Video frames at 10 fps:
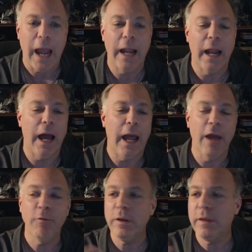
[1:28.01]
And
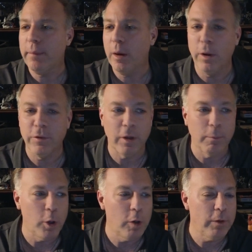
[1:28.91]
every time I went to
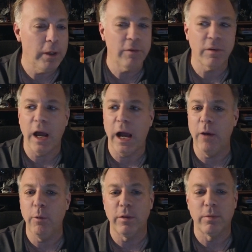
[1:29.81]
the movies,
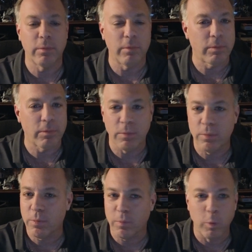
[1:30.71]
I would
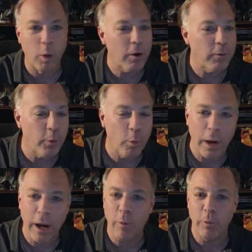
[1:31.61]
look for
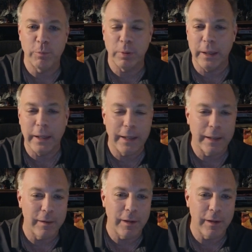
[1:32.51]
where it was playing.